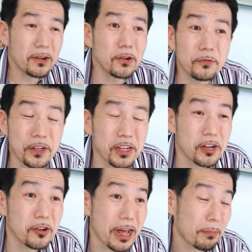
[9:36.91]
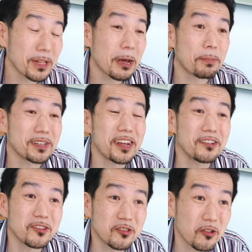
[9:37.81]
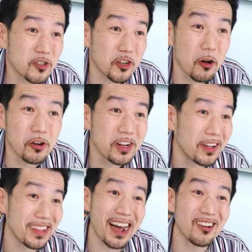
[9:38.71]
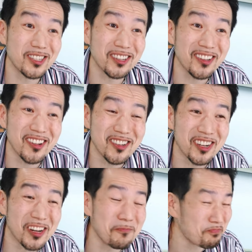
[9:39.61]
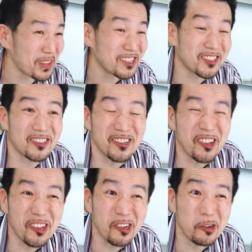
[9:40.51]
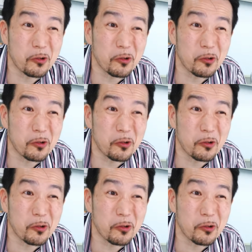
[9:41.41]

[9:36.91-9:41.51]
don't know if you can hear that, but that potato starch coating on the outside of the chicken is still a little